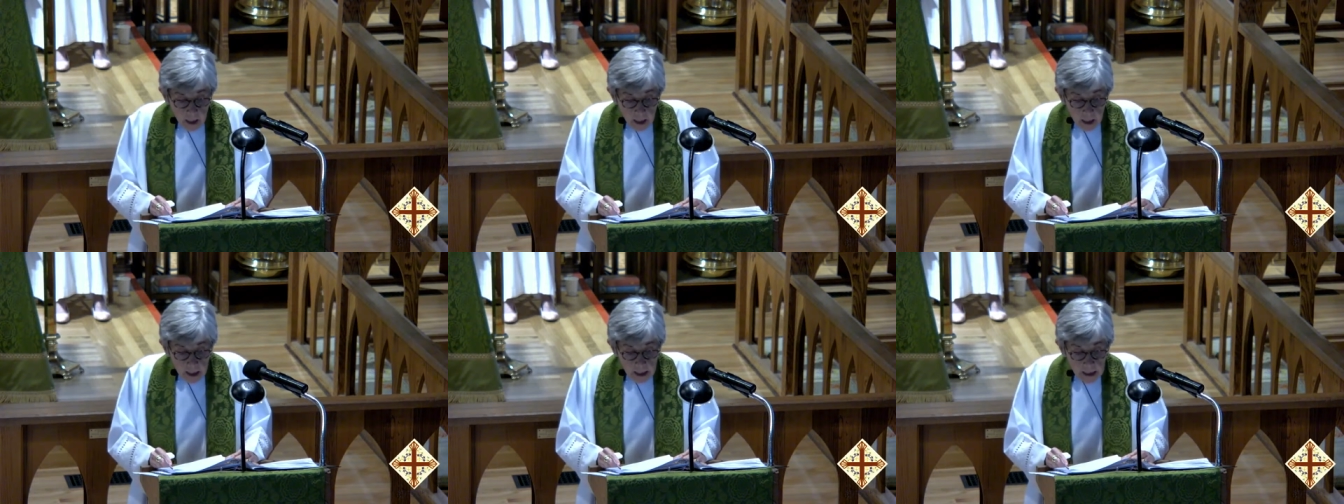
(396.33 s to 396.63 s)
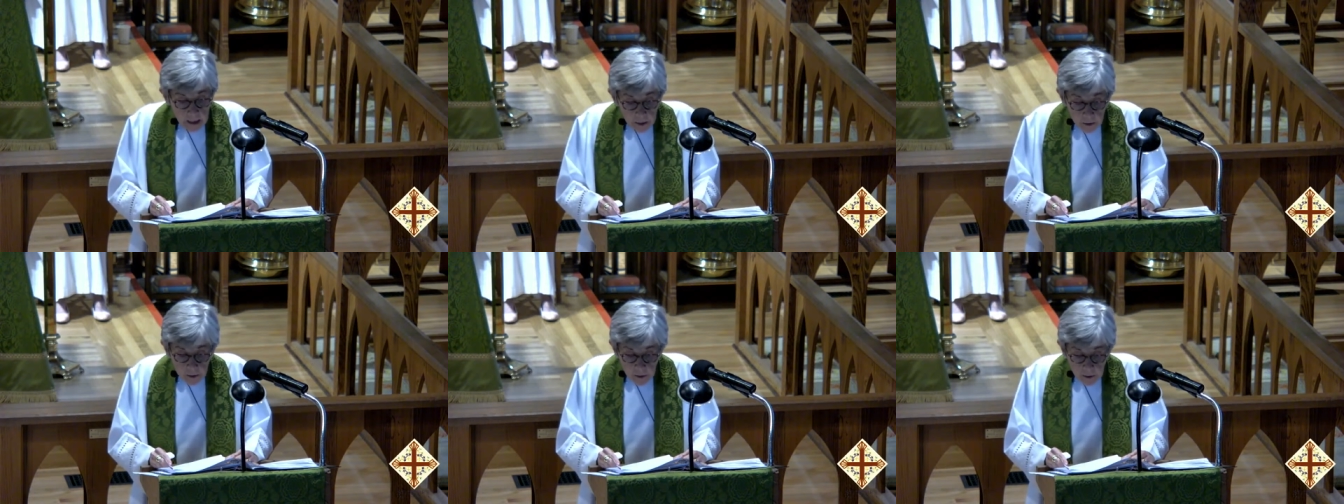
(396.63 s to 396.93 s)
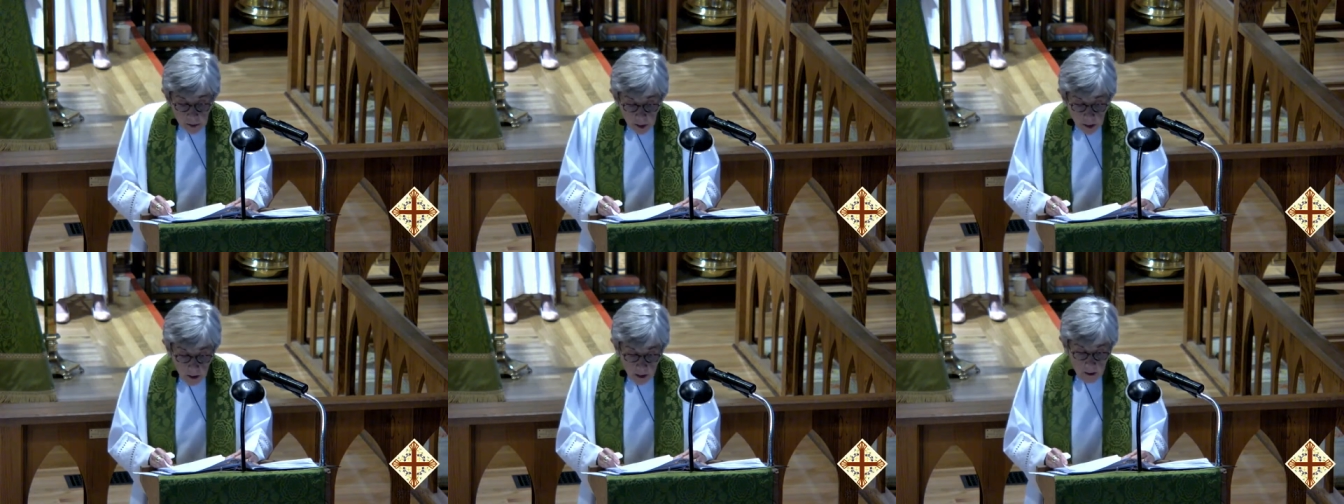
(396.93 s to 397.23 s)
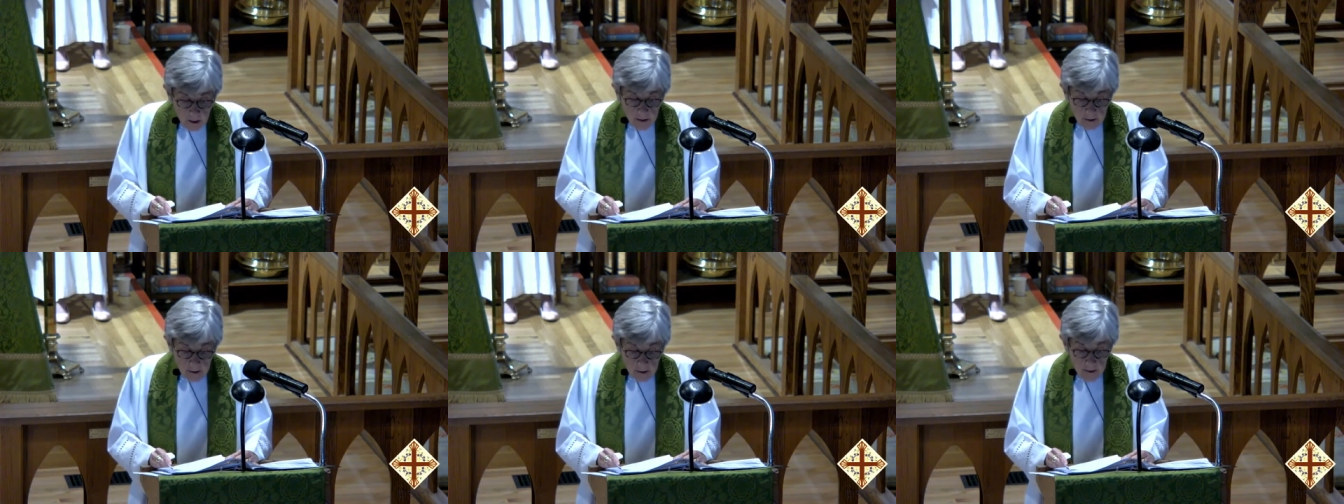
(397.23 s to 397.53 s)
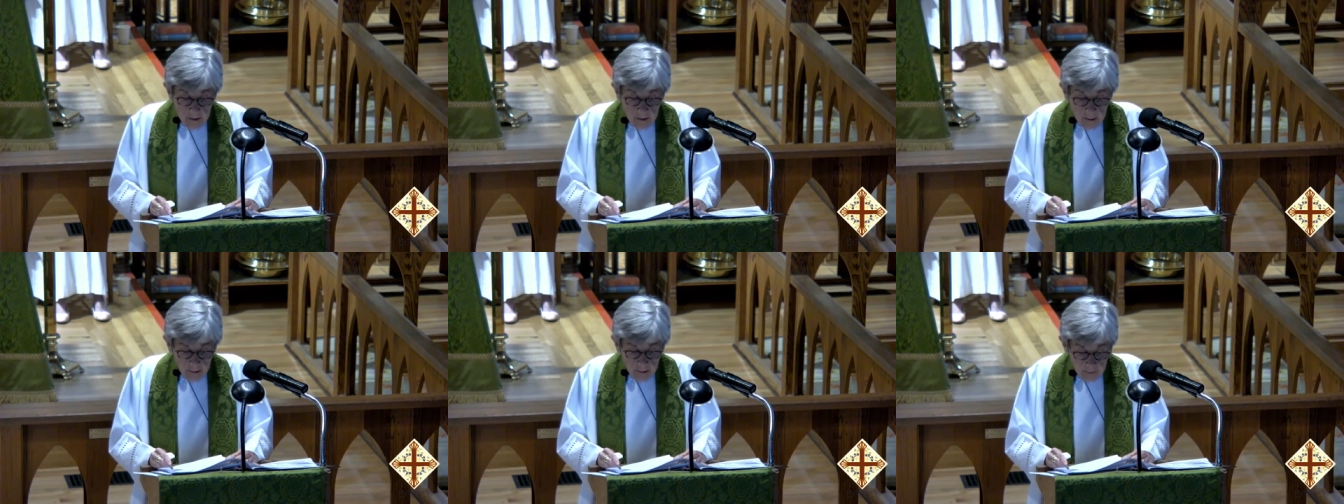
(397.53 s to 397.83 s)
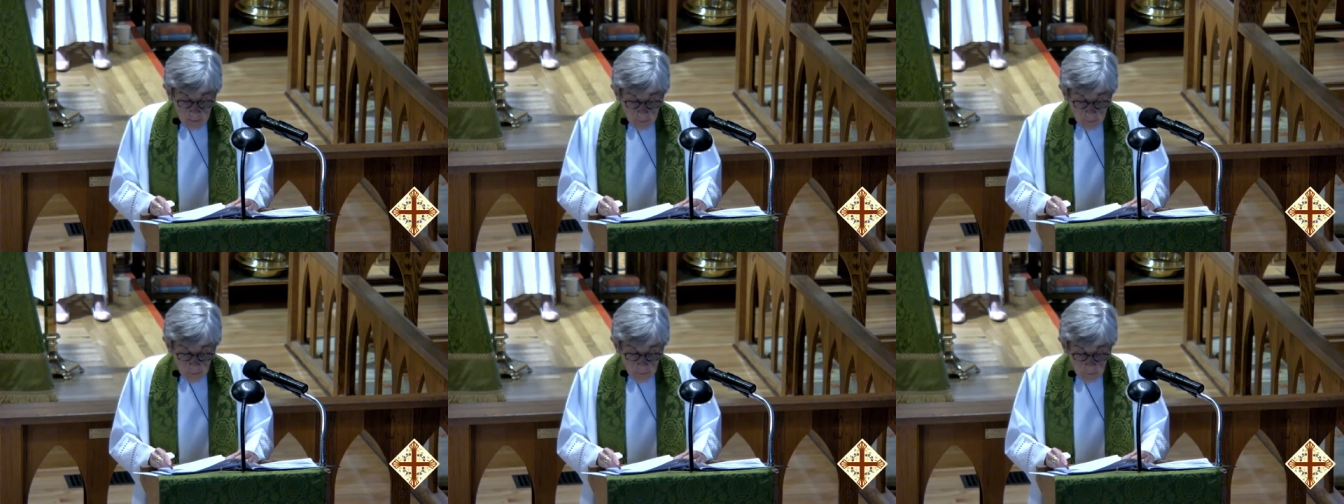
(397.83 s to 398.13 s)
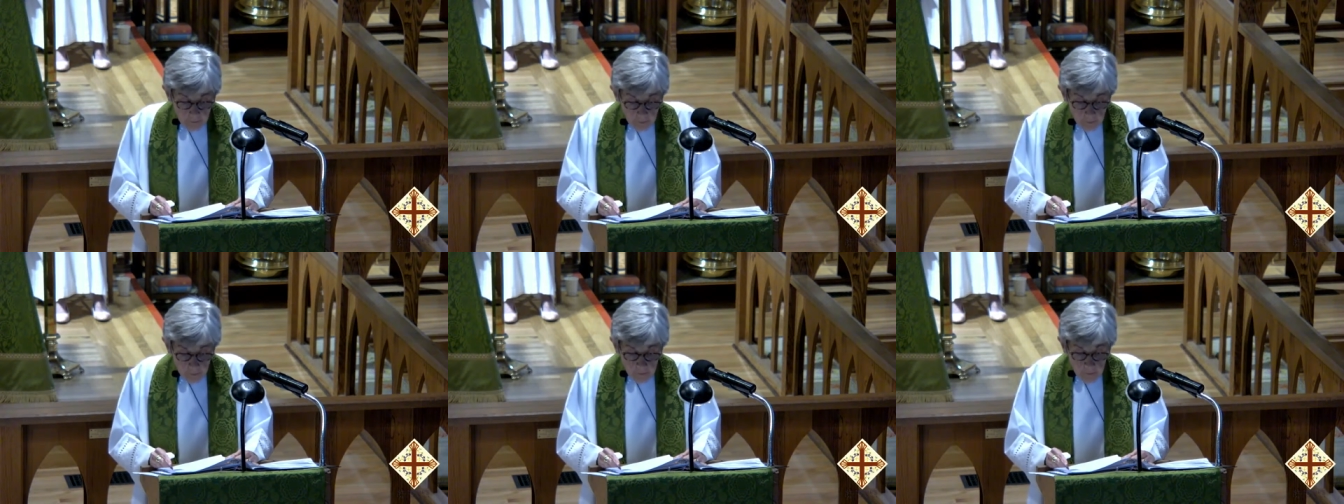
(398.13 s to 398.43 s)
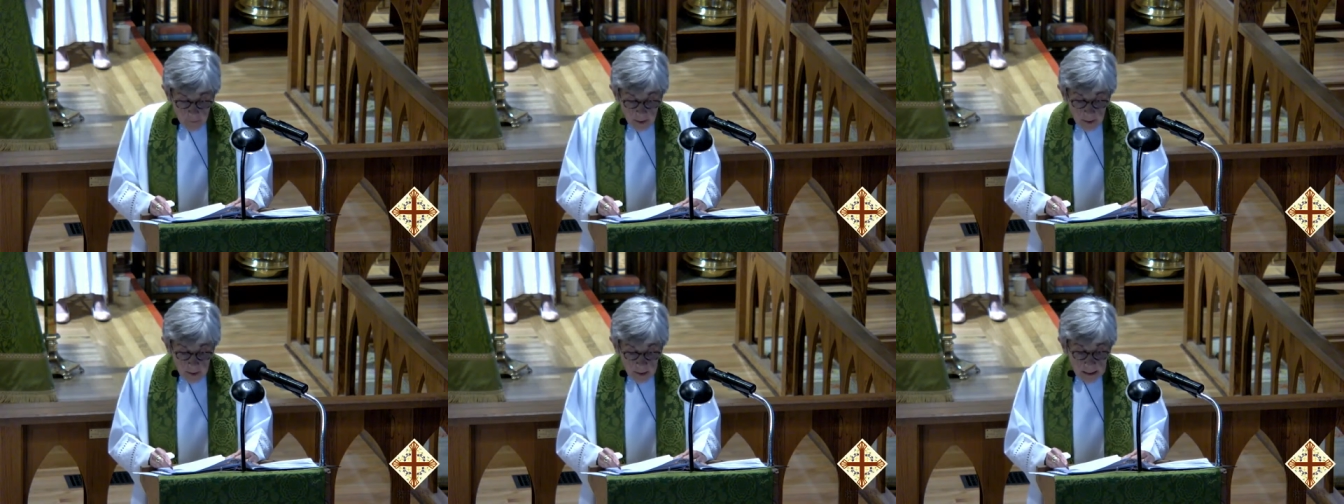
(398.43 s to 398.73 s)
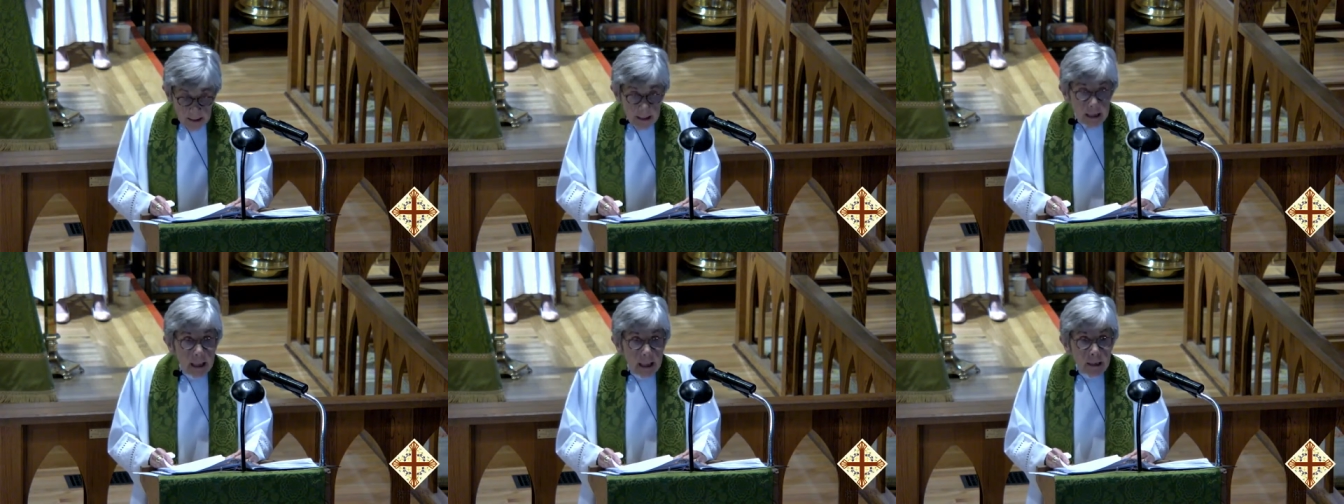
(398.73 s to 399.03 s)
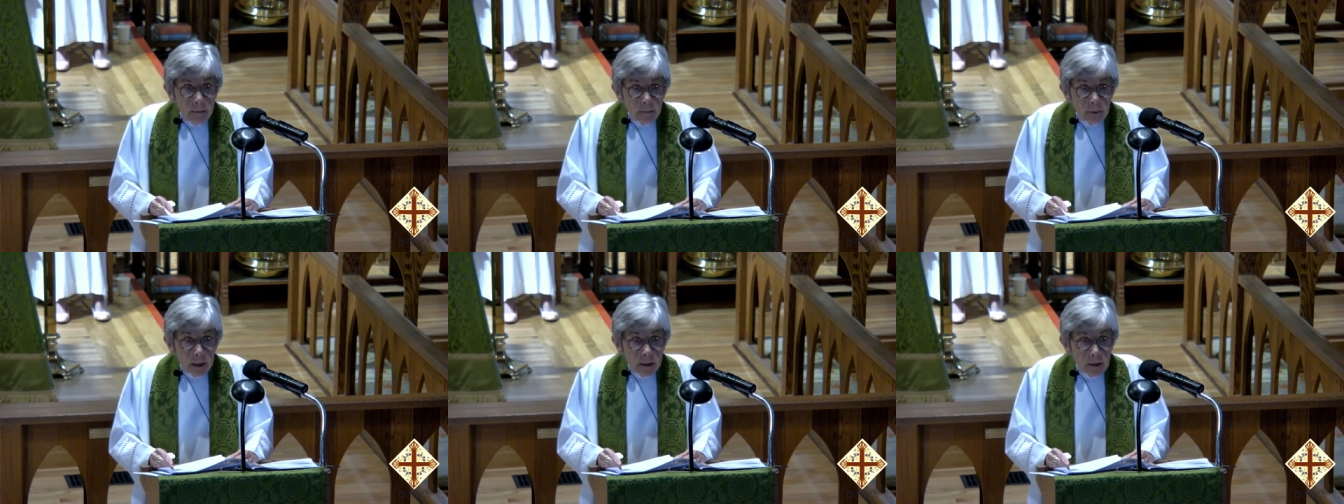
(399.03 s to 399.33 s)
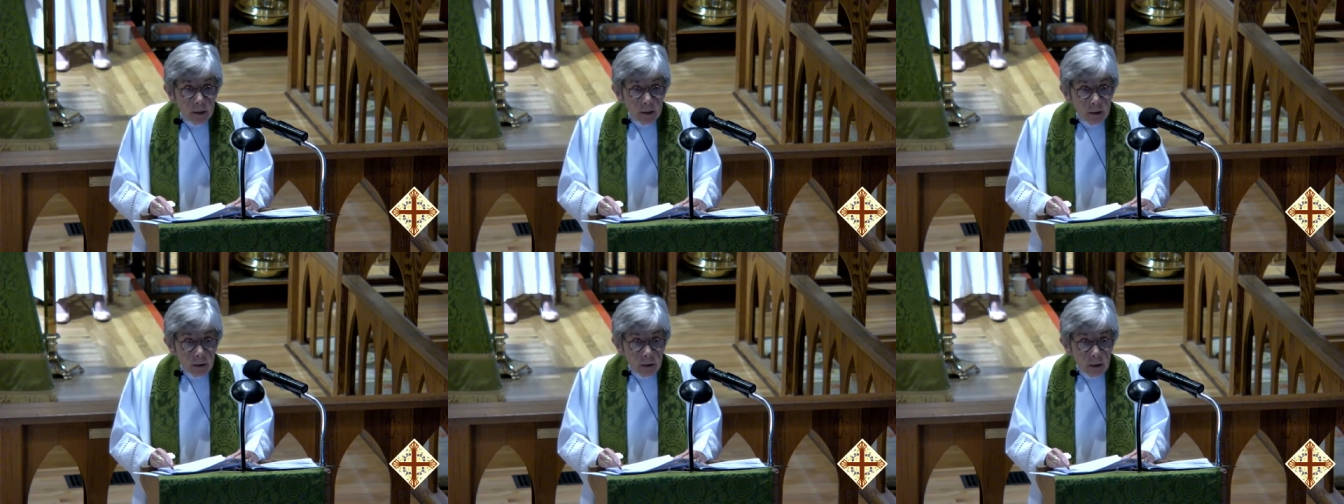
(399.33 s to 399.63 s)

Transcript: In our thoughts, the demon